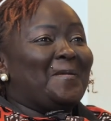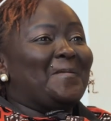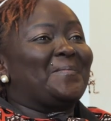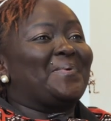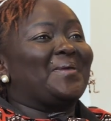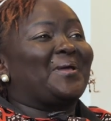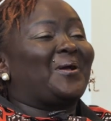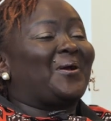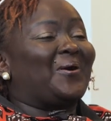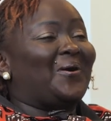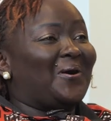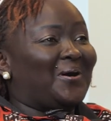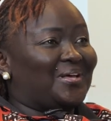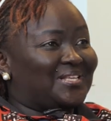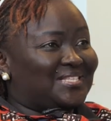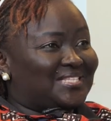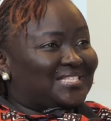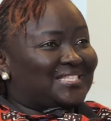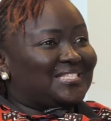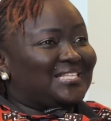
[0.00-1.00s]

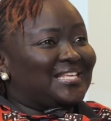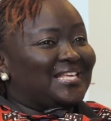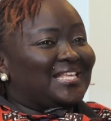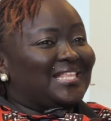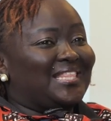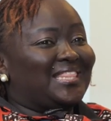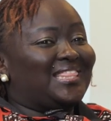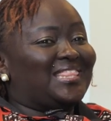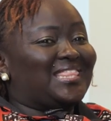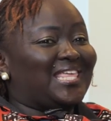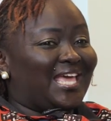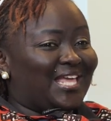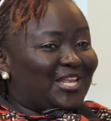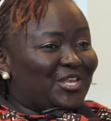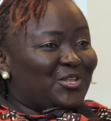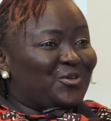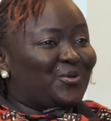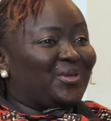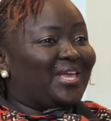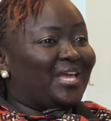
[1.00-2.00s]
because
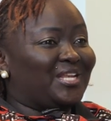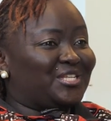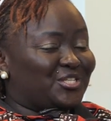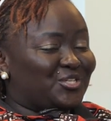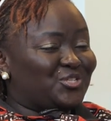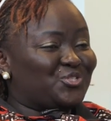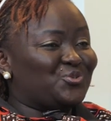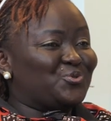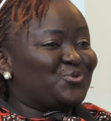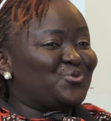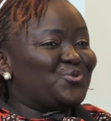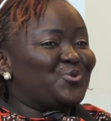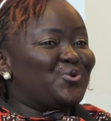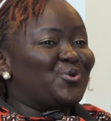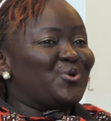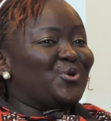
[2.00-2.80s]
then you get into,